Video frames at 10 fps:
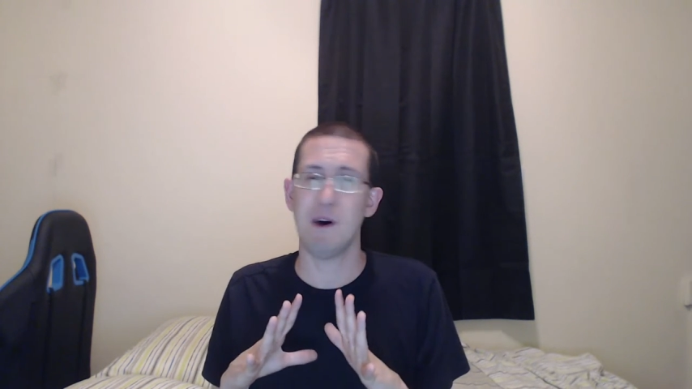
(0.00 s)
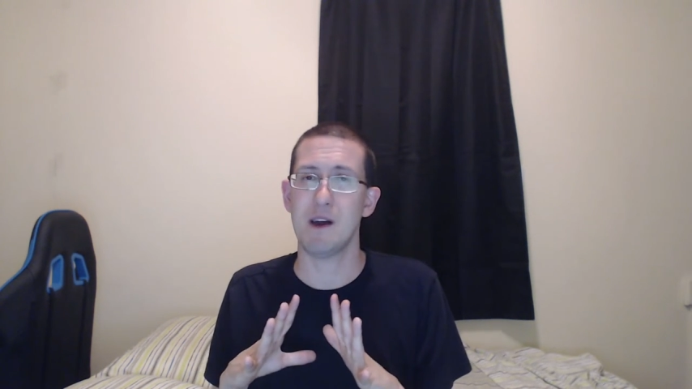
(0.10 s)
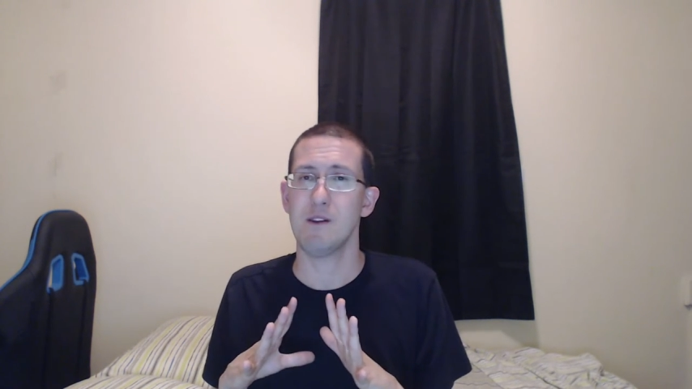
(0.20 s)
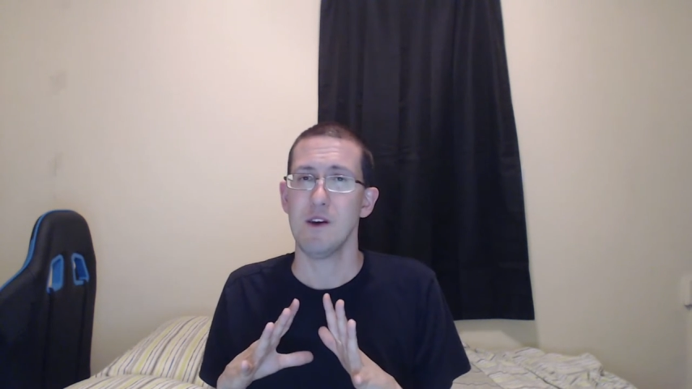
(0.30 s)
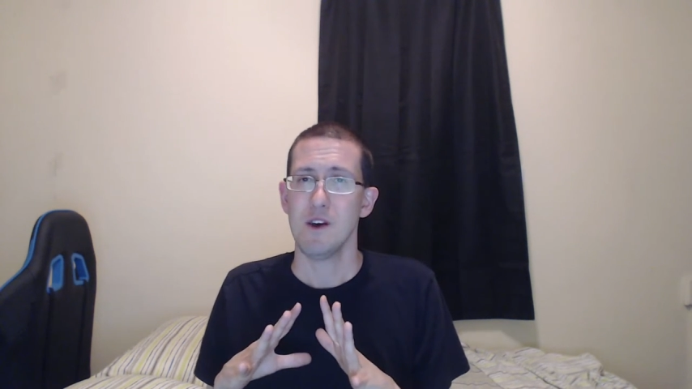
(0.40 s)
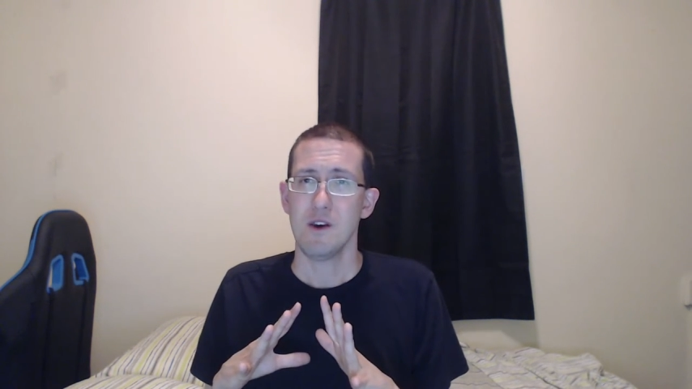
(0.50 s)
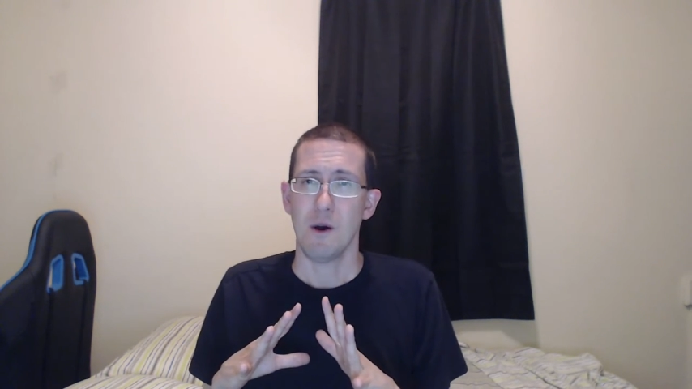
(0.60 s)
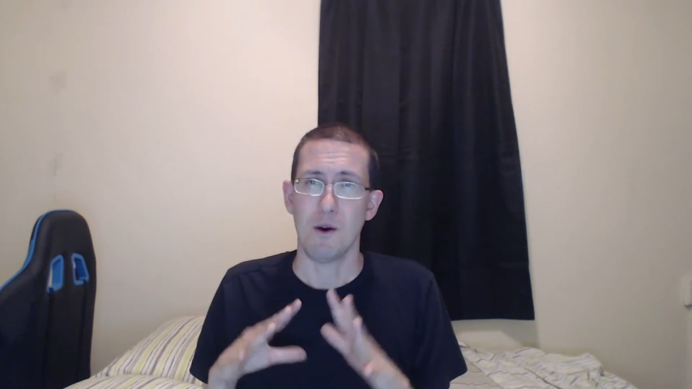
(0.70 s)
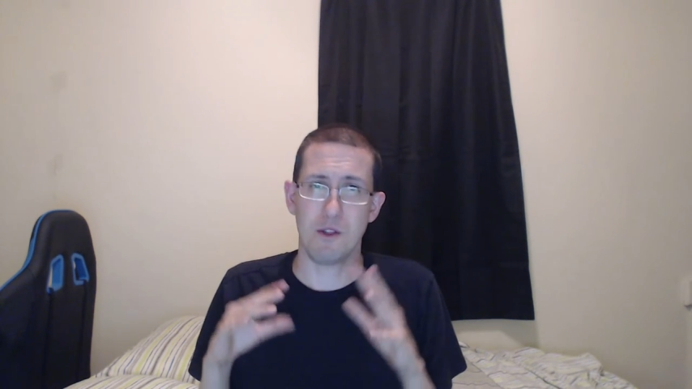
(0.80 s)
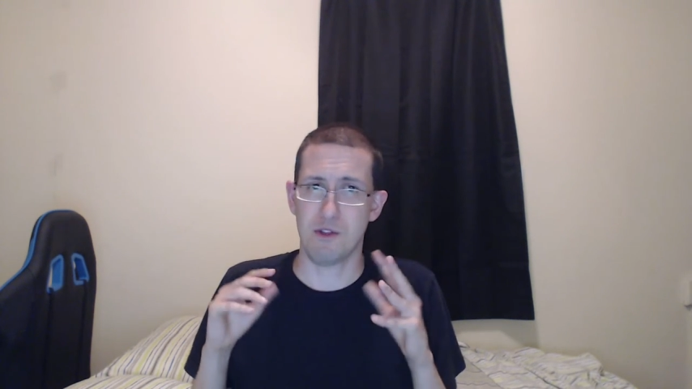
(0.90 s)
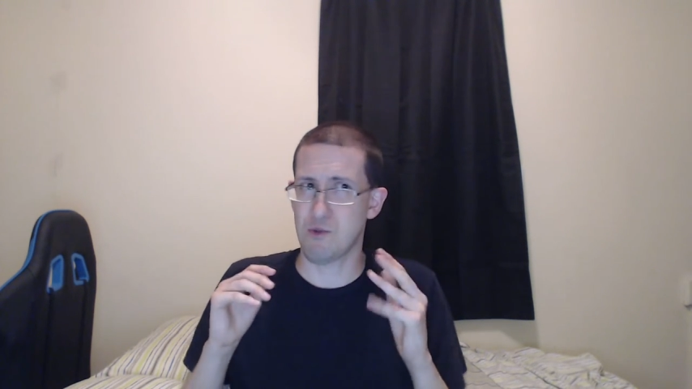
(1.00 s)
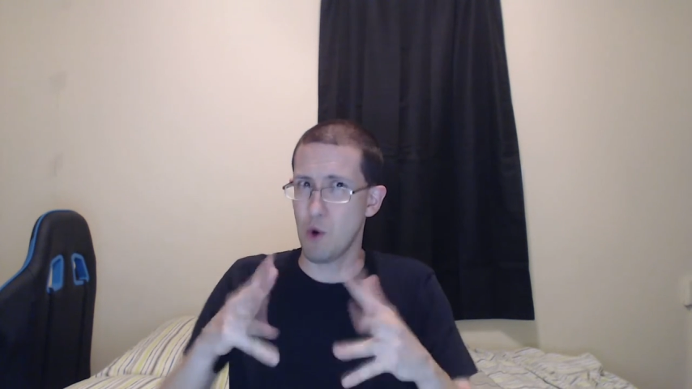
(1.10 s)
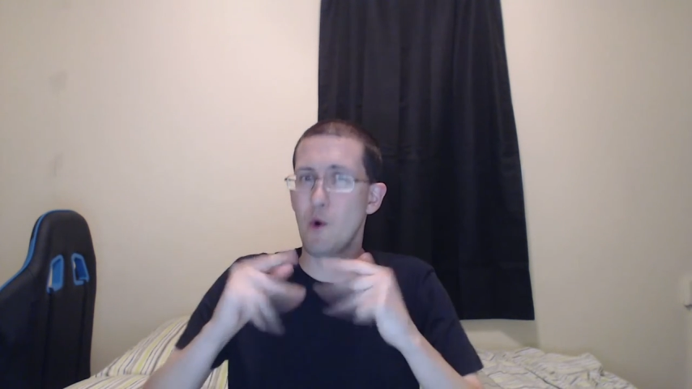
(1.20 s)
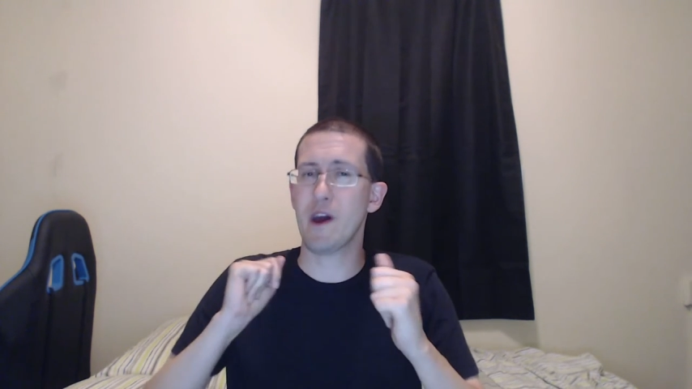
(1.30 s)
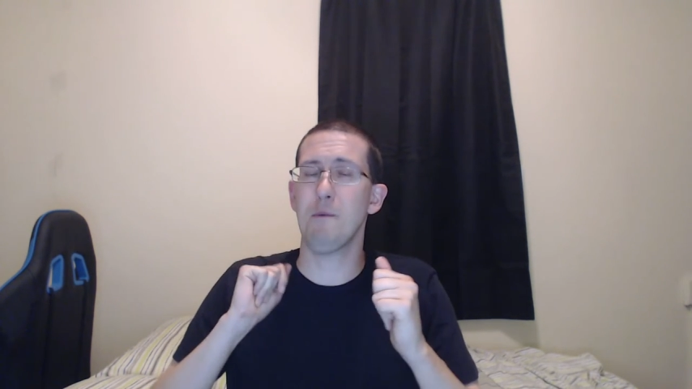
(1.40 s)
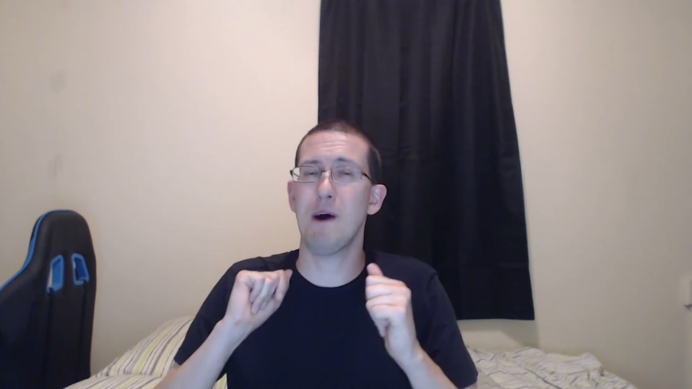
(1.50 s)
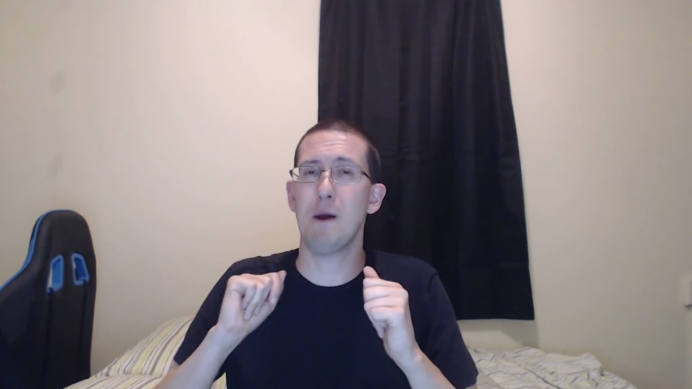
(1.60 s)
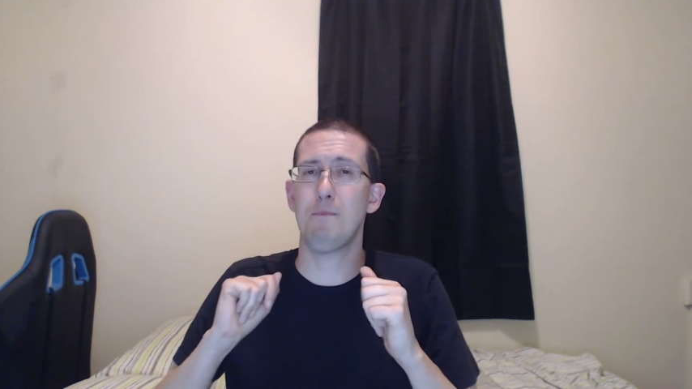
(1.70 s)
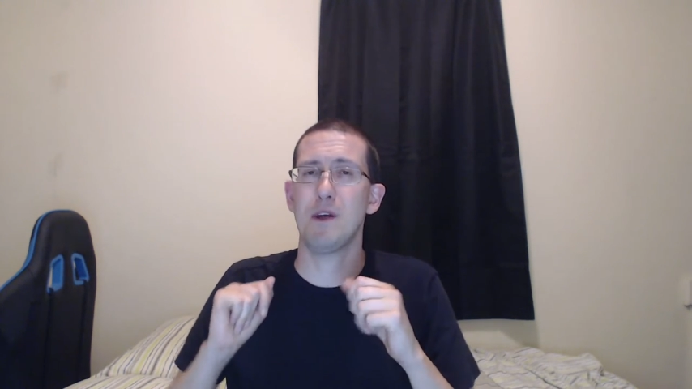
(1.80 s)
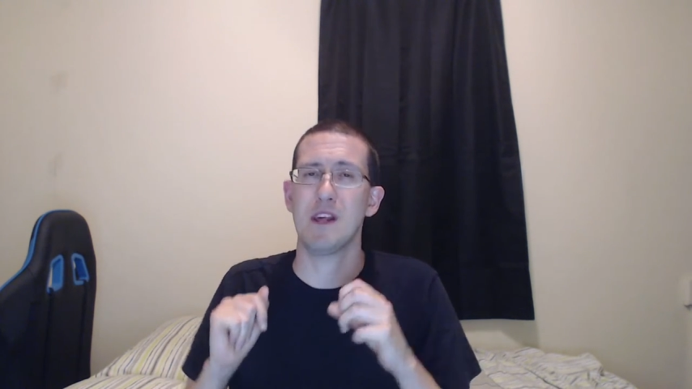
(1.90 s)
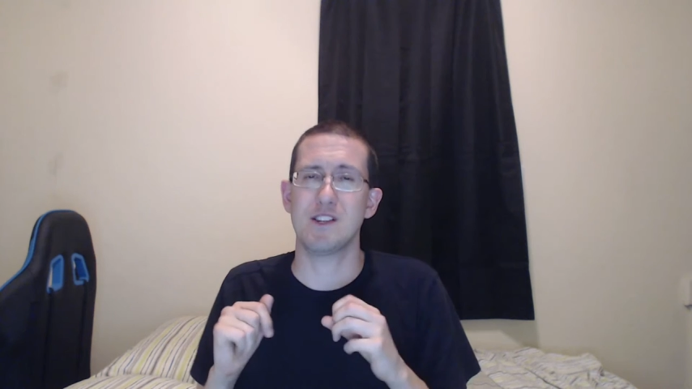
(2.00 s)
mind throwing out my opinion.